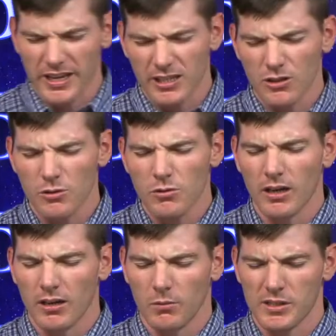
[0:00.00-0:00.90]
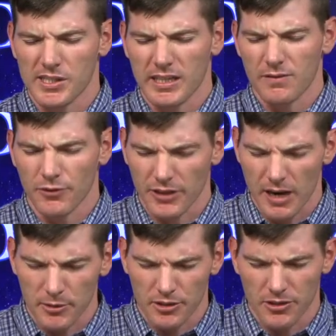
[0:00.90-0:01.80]
you once again for the
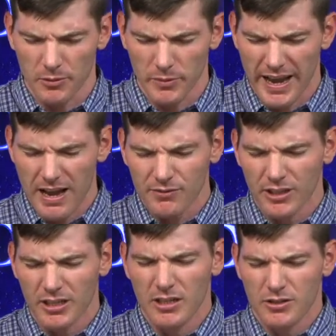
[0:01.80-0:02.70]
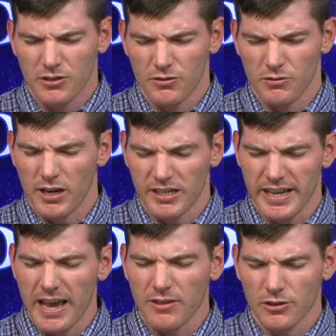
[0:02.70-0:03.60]
opportunity that we have to
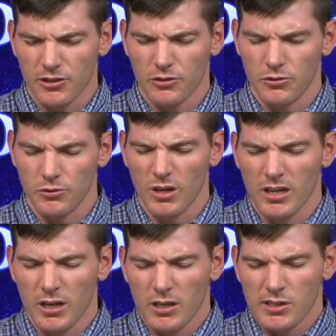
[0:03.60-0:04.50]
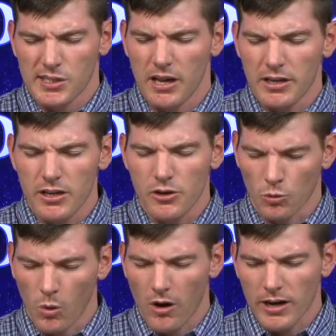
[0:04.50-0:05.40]
gather to study your
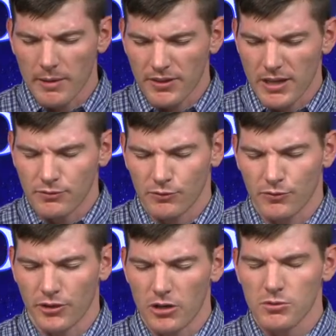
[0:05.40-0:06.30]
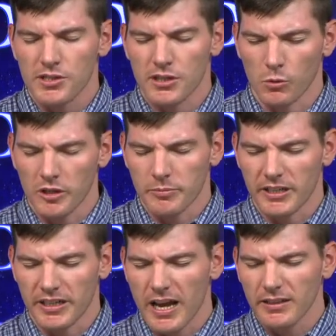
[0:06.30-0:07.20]
word. I'm thankful for those that are with me
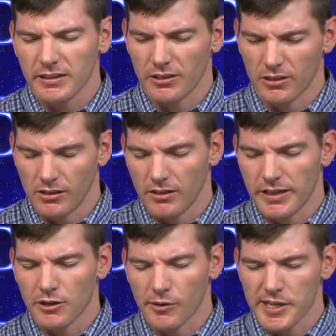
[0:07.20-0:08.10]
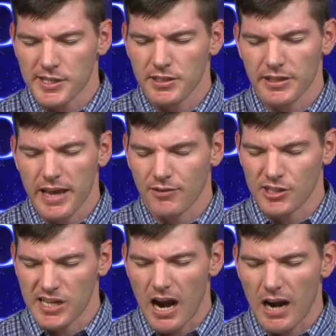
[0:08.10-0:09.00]
tonight that are interested and have a
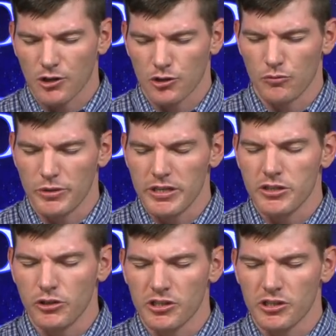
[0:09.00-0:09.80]
desire to be good